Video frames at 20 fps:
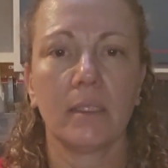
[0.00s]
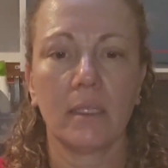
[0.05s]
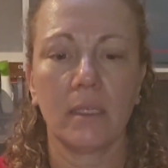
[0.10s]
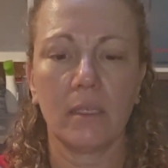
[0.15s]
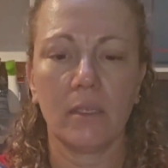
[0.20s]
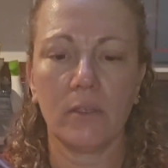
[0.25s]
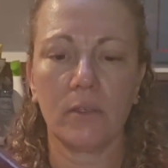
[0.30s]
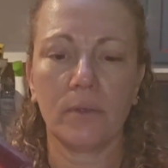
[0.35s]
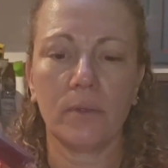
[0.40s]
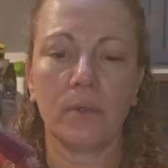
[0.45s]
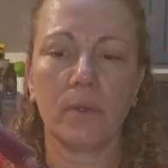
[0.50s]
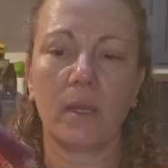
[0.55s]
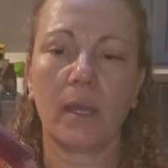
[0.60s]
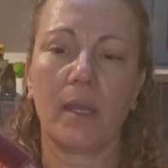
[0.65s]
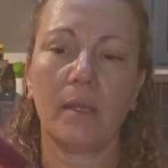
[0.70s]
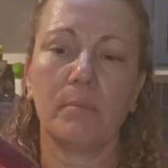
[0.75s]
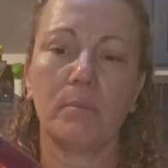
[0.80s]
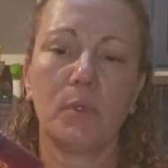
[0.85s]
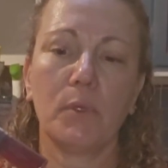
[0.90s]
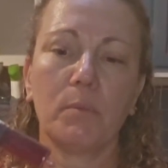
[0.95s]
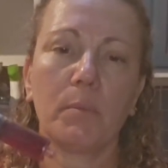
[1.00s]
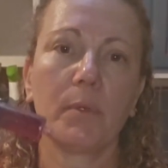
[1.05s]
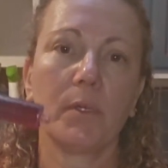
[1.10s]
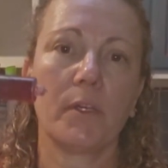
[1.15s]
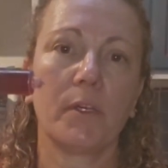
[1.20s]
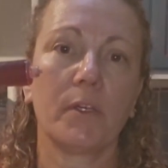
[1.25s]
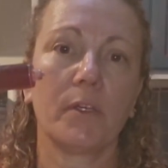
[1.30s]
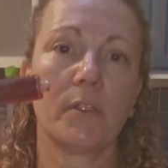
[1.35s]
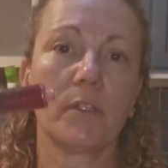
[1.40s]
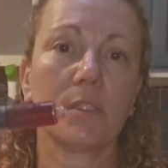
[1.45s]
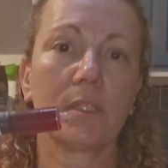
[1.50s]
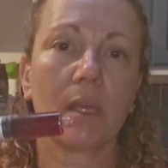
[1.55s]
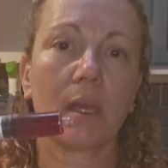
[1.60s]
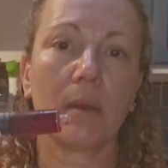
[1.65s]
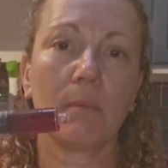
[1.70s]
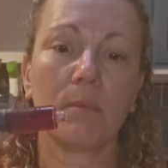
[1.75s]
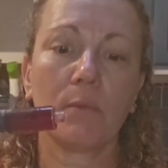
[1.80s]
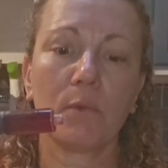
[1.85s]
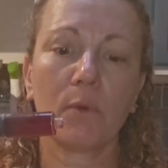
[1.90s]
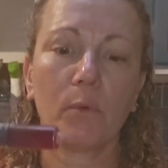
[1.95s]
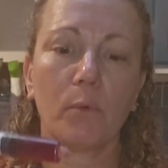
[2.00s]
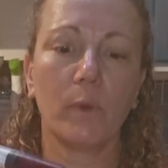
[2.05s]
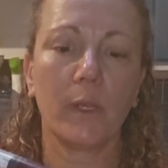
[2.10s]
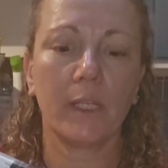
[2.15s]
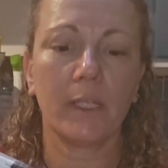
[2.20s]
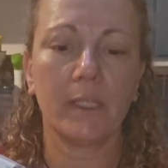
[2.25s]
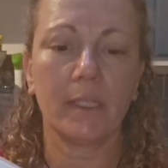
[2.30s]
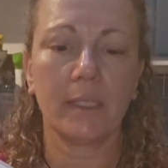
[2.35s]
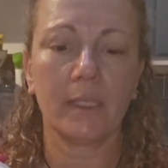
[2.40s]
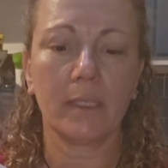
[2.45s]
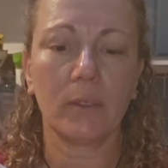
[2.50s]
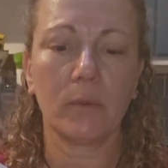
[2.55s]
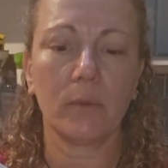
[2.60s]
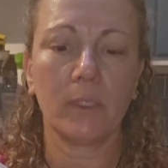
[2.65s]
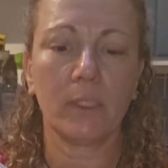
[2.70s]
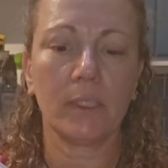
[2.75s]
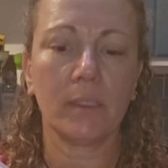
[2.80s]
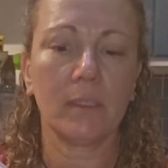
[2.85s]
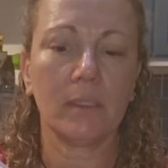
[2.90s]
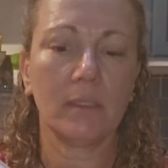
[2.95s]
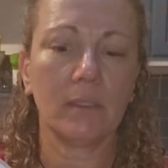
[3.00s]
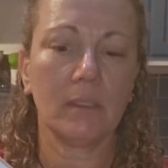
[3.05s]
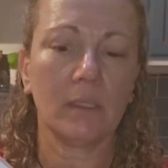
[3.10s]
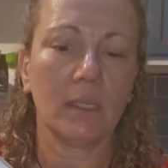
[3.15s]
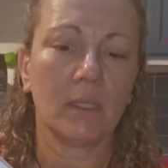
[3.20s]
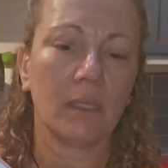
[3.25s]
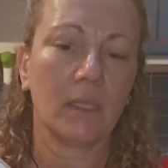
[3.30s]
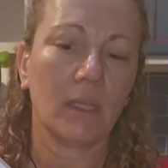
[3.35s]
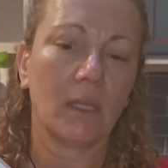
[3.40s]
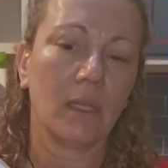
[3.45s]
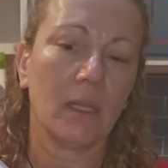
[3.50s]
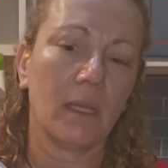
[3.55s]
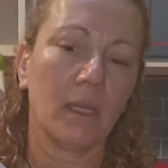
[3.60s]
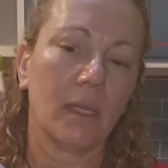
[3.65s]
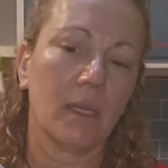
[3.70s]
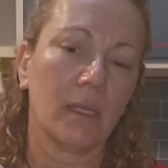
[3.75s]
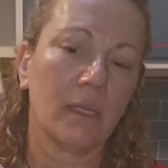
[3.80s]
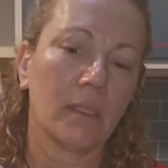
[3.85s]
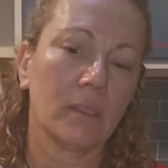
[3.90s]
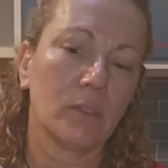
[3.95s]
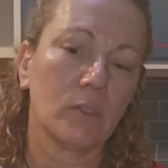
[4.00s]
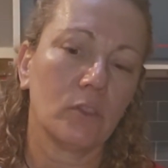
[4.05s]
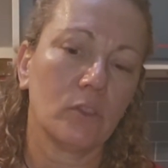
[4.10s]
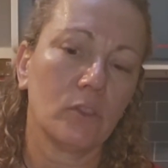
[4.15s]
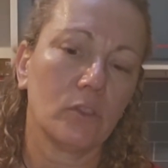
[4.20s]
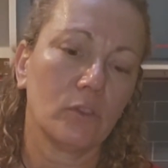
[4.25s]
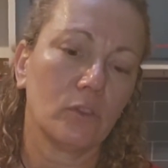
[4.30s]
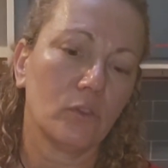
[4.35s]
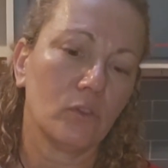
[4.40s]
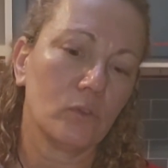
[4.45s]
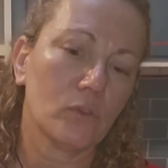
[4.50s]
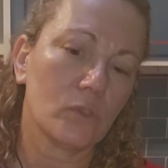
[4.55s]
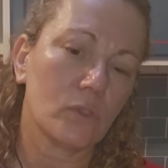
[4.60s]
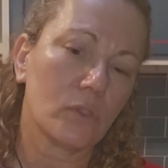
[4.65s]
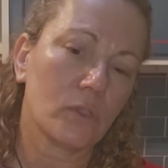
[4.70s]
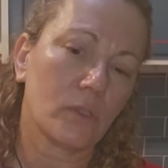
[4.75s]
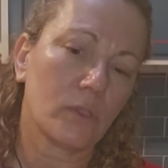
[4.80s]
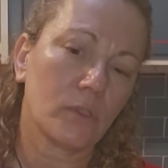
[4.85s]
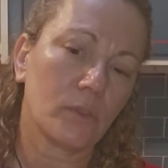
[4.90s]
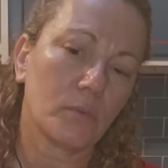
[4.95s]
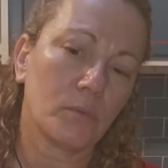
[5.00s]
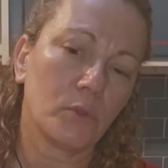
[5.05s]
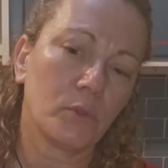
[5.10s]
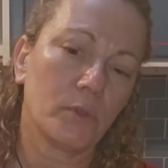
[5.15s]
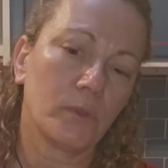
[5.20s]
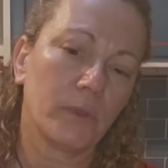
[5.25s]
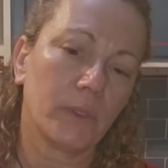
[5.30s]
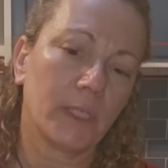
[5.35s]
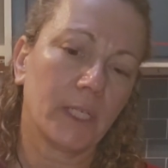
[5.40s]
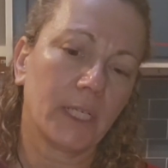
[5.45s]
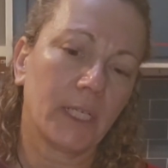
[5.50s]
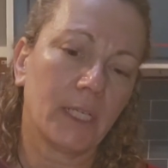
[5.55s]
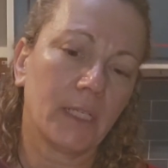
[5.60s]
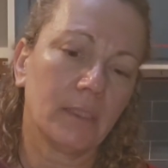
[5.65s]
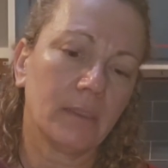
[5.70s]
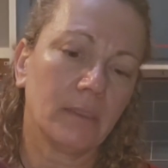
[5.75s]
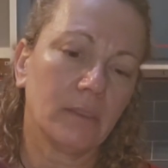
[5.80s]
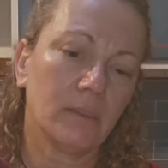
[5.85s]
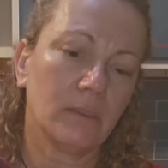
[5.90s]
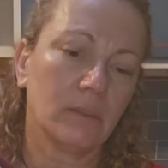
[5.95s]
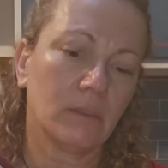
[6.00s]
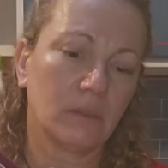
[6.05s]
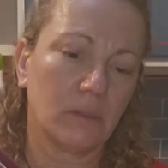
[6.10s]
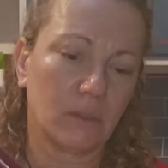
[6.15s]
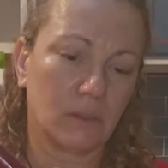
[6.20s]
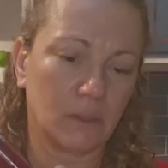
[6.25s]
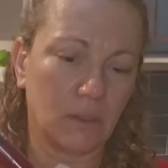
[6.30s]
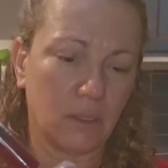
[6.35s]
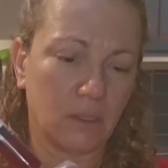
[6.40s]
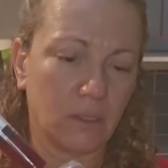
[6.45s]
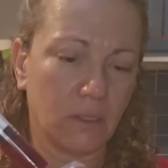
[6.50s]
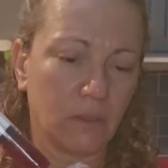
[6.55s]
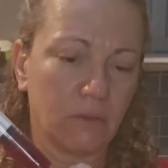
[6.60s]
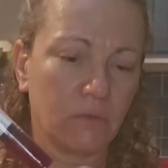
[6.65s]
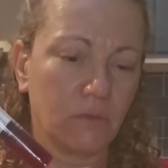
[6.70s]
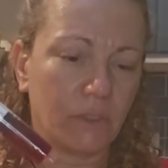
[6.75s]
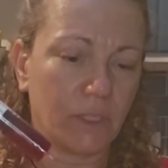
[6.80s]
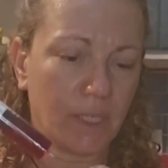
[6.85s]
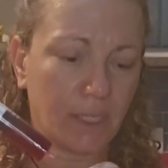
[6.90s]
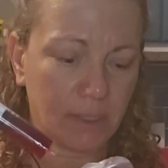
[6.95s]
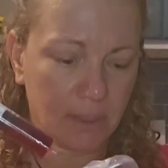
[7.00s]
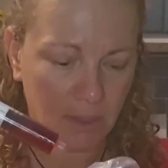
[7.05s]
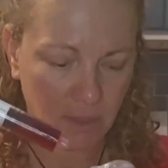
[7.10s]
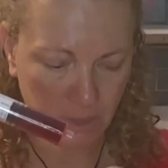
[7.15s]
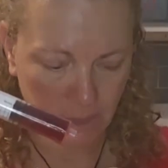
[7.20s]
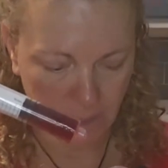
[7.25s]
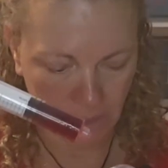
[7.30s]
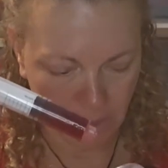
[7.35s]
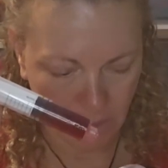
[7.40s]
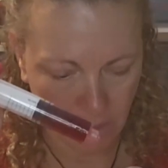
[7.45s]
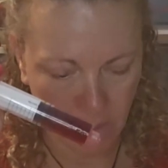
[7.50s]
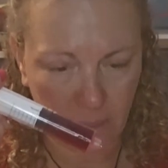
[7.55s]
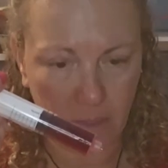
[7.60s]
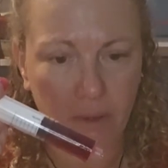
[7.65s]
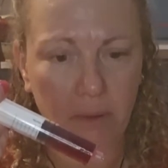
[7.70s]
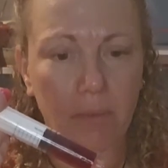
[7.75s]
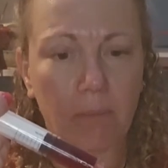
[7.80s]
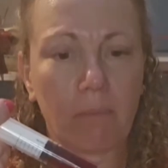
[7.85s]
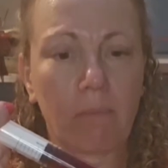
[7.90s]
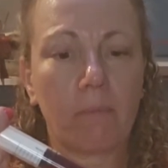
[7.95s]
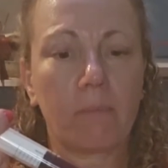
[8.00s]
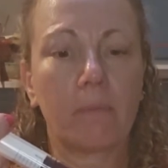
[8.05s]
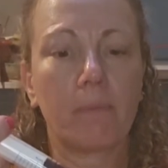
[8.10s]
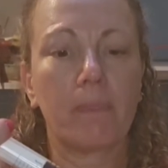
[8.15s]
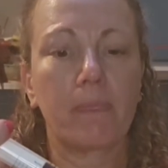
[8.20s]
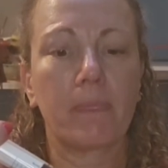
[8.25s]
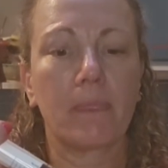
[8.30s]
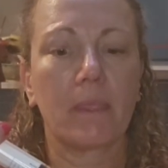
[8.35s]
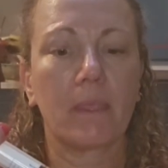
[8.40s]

here I prepared some red liquid, and you start pouring it via the